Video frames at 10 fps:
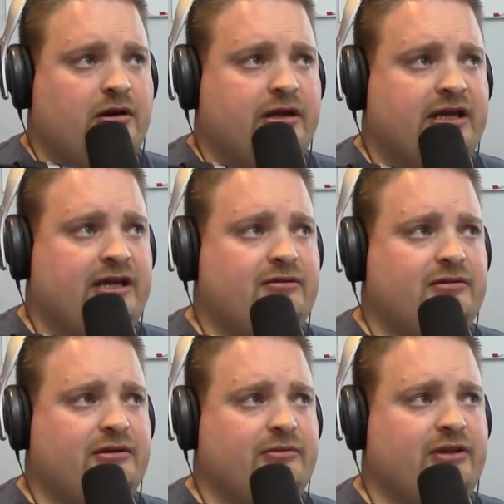Here,
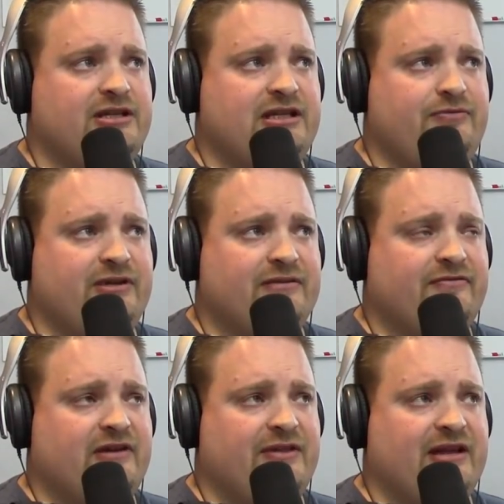let's see if we can
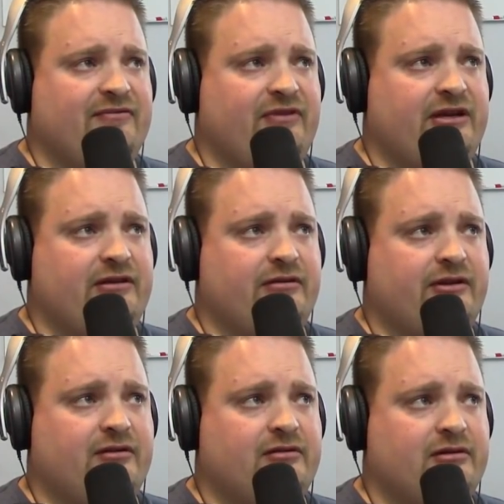find that video,
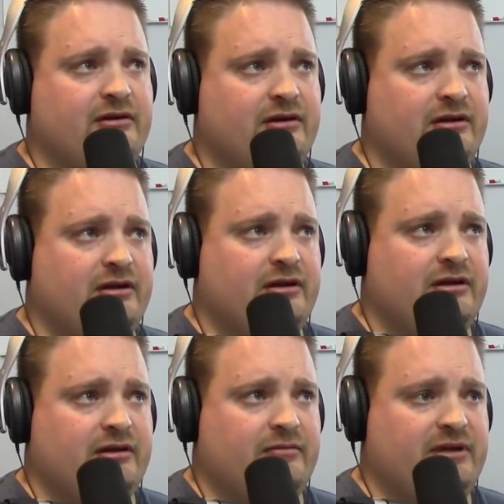though,
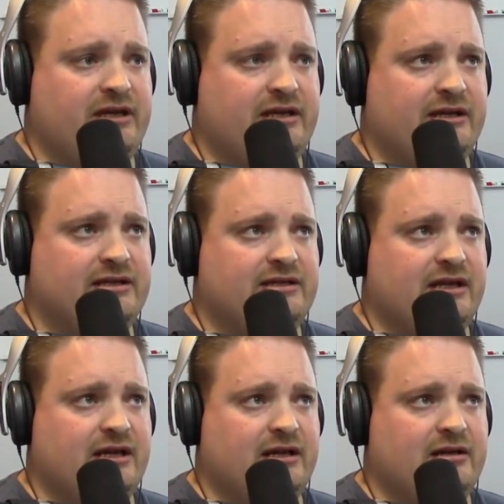because,
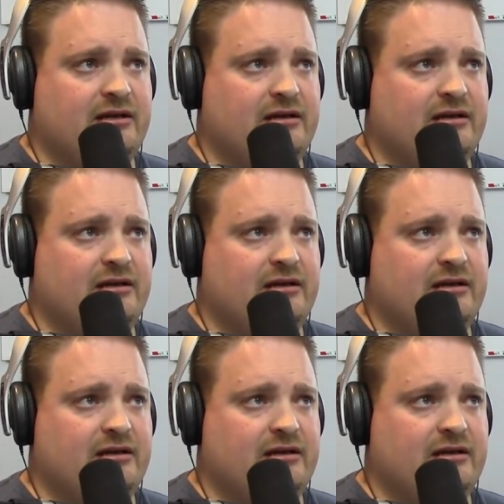let's